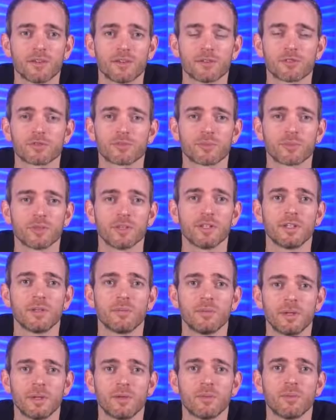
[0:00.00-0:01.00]
there's really
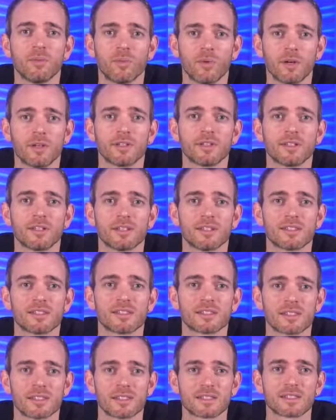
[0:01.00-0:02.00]
been one
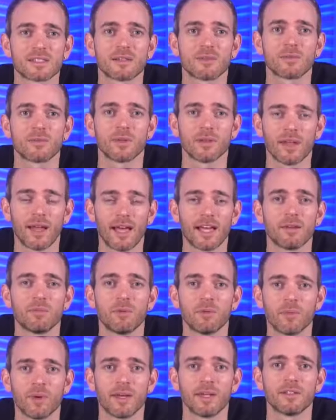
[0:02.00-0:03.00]
consistent,
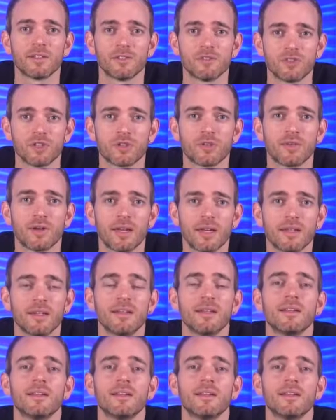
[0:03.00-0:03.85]
reliable way to generate